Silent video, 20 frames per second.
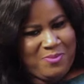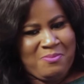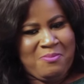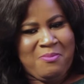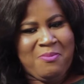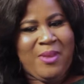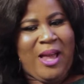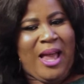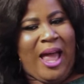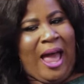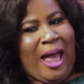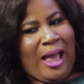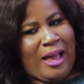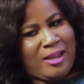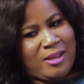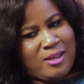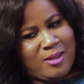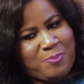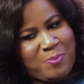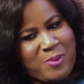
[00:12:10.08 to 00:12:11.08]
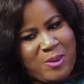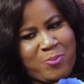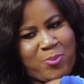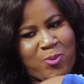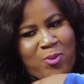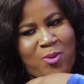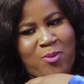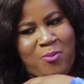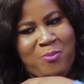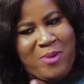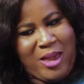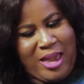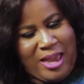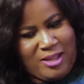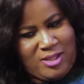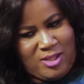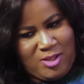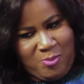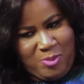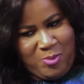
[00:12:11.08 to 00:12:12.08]
Yeah. And people may.
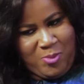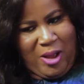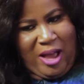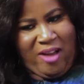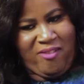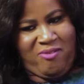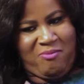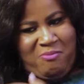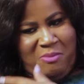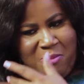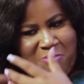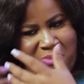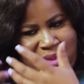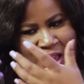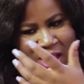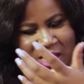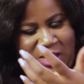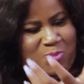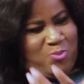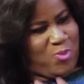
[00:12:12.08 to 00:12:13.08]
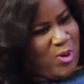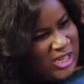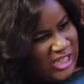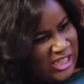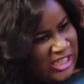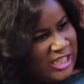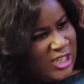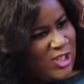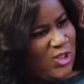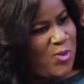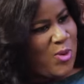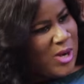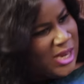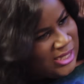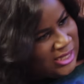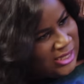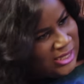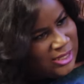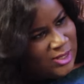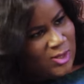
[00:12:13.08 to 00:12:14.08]
Some people have maybe expressed
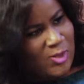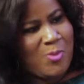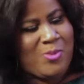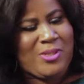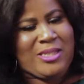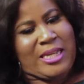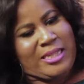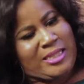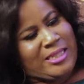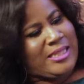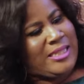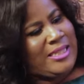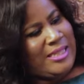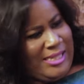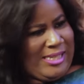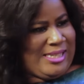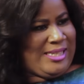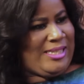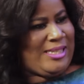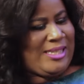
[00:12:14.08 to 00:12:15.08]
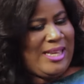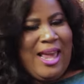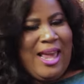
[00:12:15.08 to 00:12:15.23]
interest in right. some certain things.